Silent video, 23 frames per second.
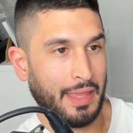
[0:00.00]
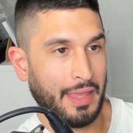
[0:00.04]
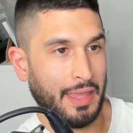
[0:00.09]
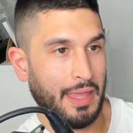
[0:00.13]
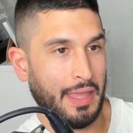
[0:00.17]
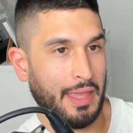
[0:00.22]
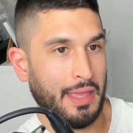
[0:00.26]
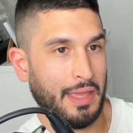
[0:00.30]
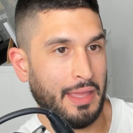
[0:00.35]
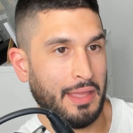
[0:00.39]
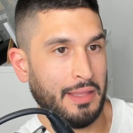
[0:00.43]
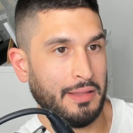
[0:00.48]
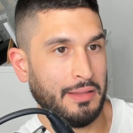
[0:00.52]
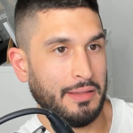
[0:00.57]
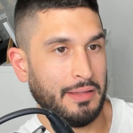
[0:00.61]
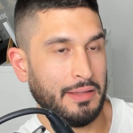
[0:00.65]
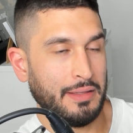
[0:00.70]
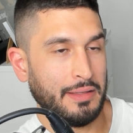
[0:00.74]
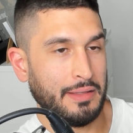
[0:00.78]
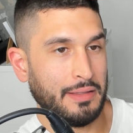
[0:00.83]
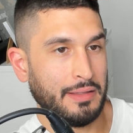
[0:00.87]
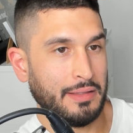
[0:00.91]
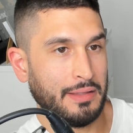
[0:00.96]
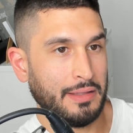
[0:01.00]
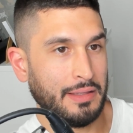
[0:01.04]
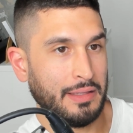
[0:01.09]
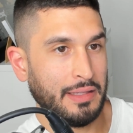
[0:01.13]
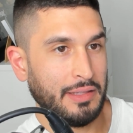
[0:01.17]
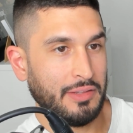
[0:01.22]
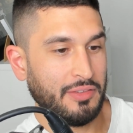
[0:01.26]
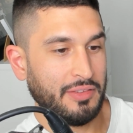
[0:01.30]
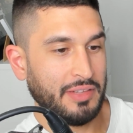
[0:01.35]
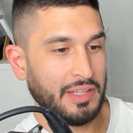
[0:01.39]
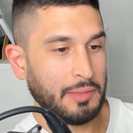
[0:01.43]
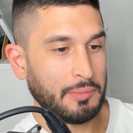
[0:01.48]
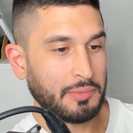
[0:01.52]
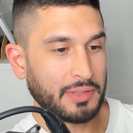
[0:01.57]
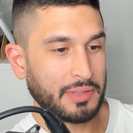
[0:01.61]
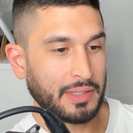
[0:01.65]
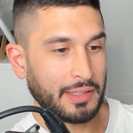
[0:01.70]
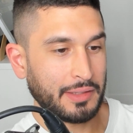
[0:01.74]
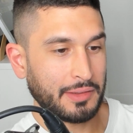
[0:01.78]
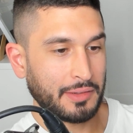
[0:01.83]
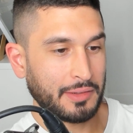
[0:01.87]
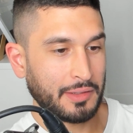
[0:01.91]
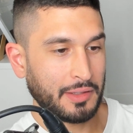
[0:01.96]
And it seems
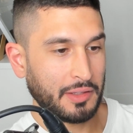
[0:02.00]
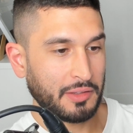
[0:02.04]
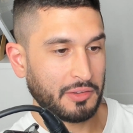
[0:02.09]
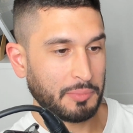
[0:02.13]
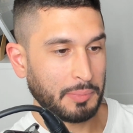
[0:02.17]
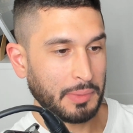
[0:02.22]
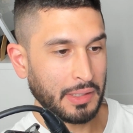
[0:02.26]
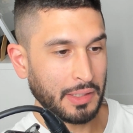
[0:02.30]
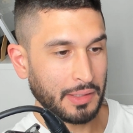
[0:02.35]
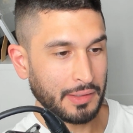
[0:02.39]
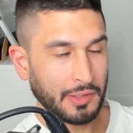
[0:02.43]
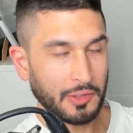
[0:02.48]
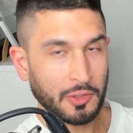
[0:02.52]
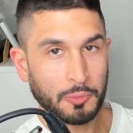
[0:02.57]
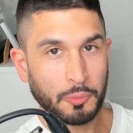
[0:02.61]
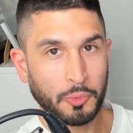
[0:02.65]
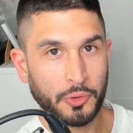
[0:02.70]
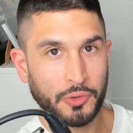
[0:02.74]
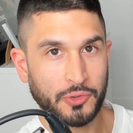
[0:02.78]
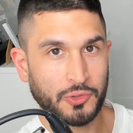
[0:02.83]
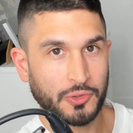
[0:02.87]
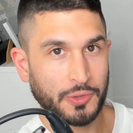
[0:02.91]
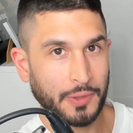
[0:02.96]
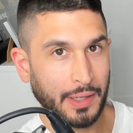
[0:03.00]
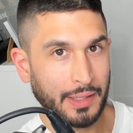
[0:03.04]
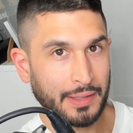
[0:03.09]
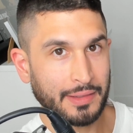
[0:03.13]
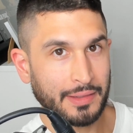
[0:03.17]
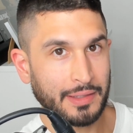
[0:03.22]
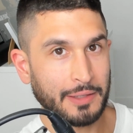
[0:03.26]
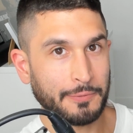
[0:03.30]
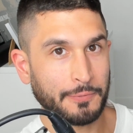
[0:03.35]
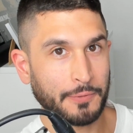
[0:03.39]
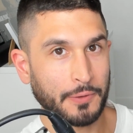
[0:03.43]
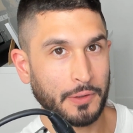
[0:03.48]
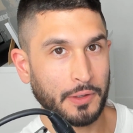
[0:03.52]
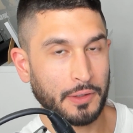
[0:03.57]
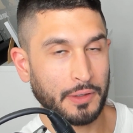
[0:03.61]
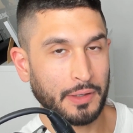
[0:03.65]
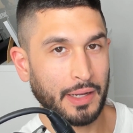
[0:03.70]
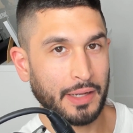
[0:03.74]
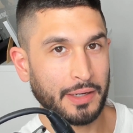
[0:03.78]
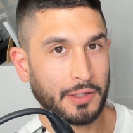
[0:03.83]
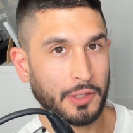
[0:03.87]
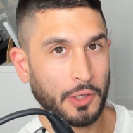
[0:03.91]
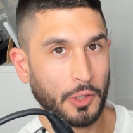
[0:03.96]
like it's been a little more trendy for
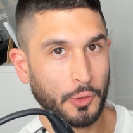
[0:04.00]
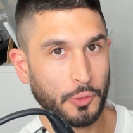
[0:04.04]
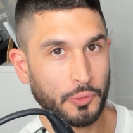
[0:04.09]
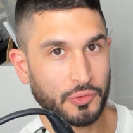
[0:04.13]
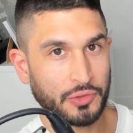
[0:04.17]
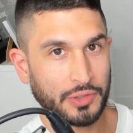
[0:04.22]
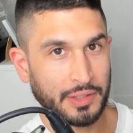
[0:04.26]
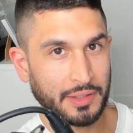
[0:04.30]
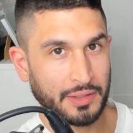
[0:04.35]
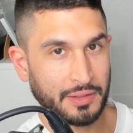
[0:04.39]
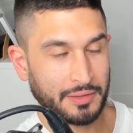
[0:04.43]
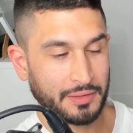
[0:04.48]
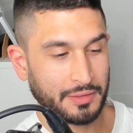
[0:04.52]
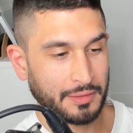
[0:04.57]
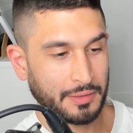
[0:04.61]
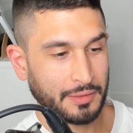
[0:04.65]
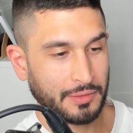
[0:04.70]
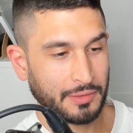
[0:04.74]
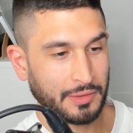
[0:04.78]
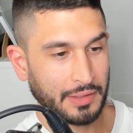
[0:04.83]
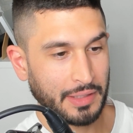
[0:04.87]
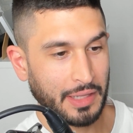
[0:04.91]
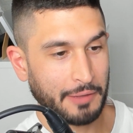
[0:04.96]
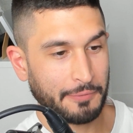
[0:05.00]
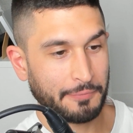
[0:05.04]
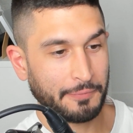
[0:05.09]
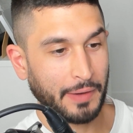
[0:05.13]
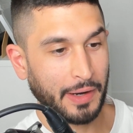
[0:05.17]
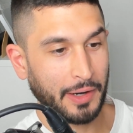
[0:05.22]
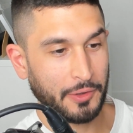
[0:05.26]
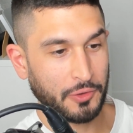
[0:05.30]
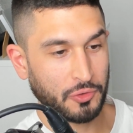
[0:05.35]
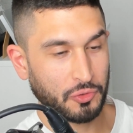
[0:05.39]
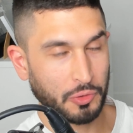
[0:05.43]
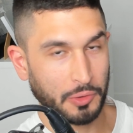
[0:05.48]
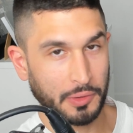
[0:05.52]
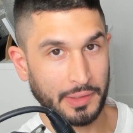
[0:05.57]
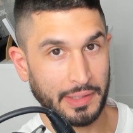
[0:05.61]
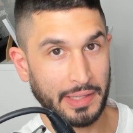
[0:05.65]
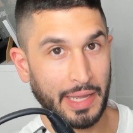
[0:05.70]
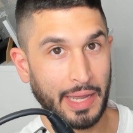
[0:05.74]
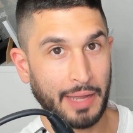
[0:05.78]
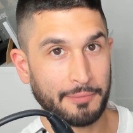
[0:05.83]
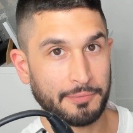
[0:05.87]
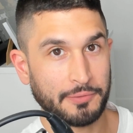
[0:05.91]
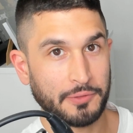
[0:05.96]
head coaches to get fired
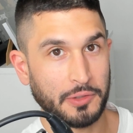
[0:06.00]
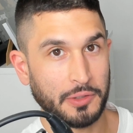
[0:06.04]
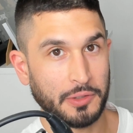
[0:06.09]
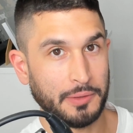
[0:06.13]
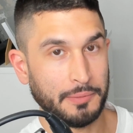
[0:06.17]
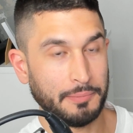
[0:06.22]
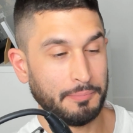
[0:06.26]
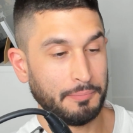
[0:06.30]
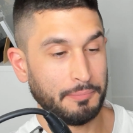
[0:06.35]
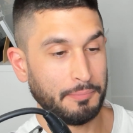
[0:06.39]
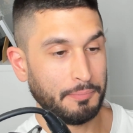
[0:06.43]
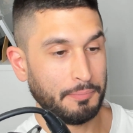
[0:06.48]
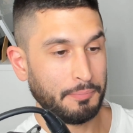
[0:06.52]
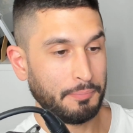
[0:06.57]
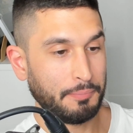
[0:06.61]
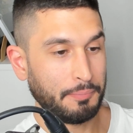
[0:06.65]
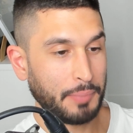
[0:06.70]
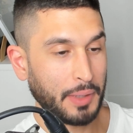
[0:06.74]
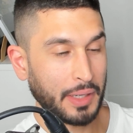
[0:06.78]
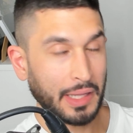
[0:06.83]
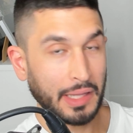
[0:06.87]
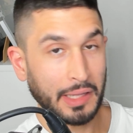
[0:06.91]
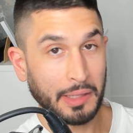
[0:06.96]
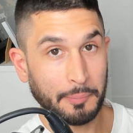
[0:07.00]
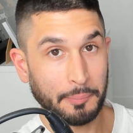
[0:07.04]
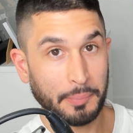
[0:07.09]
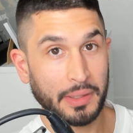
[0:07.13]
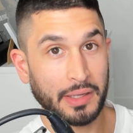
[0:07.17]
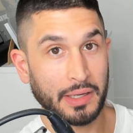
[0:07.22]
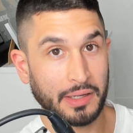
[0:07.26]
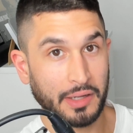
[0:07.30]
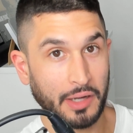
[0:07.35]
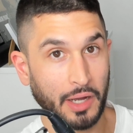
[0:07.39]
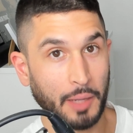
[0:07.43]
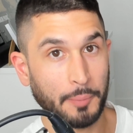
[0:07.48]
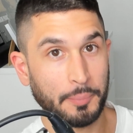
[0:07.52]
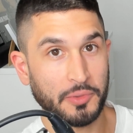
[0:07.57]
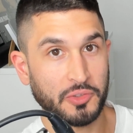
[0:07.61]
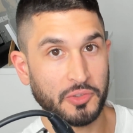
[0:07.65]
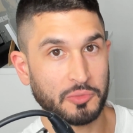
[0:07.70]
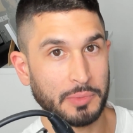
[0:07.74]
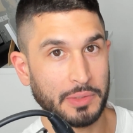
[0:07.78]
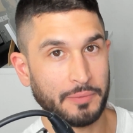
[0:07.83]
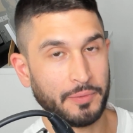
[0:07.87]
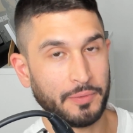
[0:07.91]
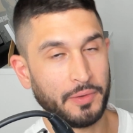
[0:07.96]
shortly after bringing a big
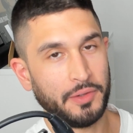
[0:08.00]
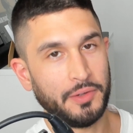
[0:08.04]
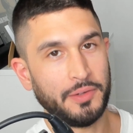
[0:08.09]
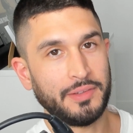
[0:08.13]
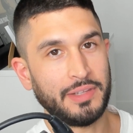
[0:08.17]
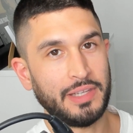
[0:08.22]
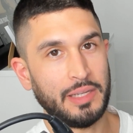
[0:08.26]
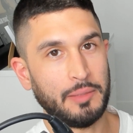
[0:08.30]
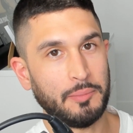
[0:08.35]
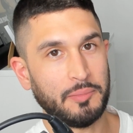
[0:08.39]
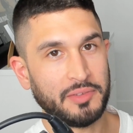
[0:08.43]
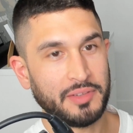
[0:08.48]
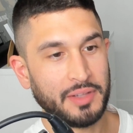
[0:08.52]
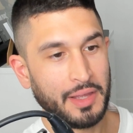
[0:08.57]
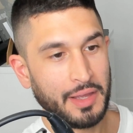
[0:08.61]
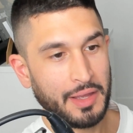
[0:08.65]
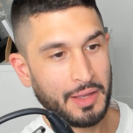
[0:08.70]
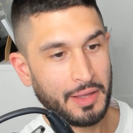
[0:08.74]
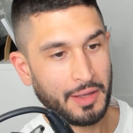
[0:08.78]
accomplishment for their teams.